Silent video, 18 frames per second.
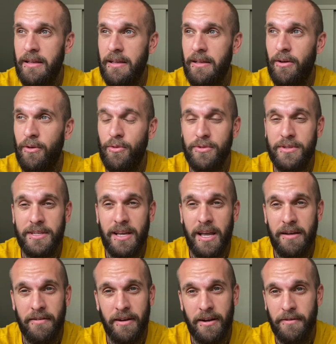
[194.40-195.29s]

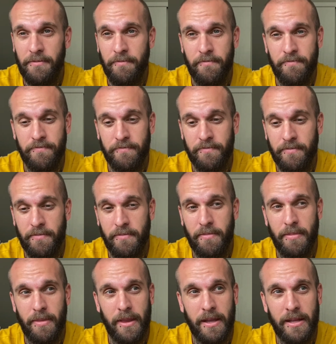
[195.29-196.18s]
altogether.
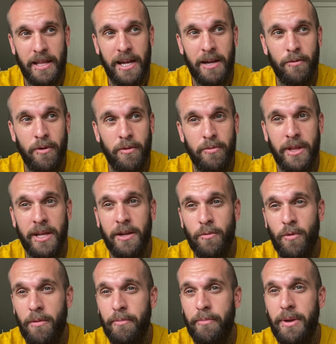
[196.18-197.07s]
They
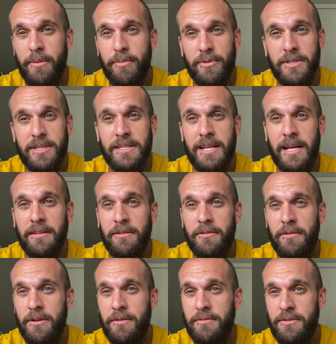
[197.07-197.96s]
don't want people to stand on
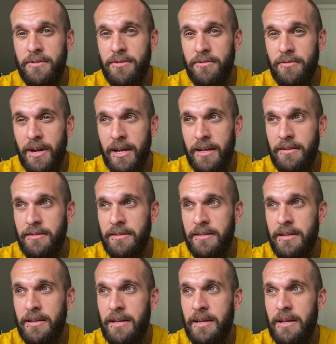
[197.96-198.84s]
their own two ground
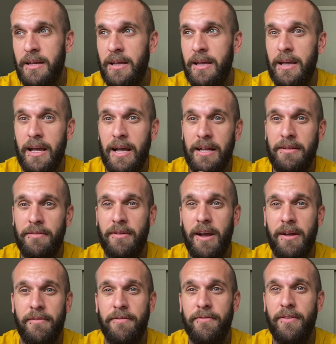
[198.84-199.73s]

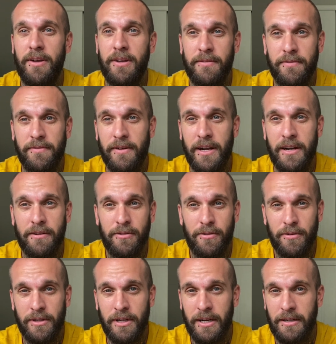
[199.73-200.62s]
and fight for their
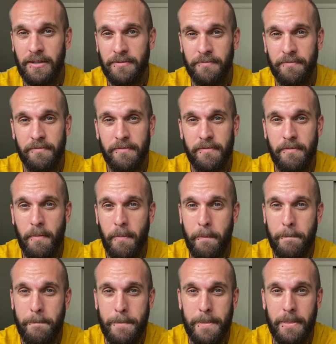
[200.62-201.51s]
corner.
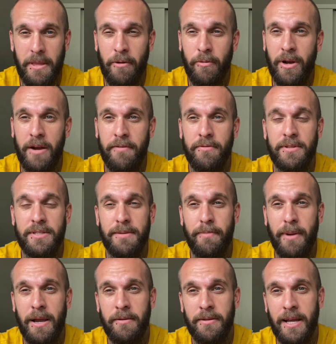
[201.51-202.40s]
They want everyone to
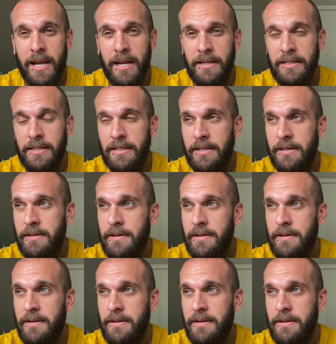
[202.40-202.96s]
bow down and